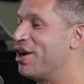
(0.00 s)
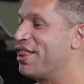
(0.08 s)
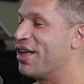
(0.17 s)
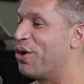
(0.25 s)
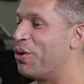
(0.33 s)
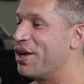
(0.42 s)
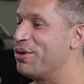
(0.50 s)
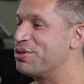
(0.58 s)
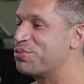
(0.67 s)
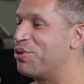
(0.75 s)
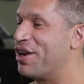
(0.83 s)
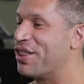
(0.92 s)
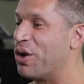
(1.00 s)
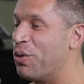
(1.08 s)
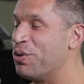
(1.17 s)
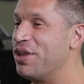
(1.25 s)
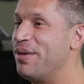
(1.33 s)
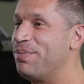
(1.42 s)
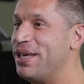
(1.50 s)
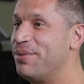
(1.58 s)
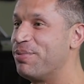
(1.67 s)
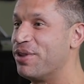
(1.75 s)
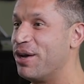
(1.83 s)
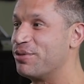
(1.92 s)
one of the only
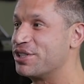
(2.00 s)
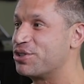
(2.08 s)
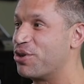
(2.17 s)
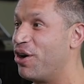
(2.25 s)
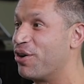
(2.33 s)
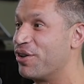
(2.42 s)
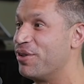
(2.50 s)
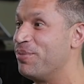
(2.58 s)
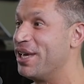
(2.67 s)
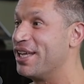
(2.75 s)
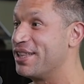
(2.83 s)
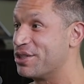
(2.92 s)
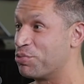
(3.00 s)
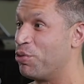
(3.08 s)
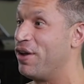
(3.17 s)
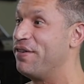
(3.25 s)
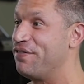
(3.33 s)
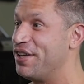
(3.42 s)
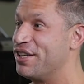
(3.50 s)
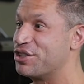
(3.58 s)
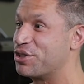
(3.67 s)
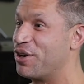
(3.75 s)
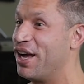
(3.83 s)
people that was stronger than me at this 1 feet of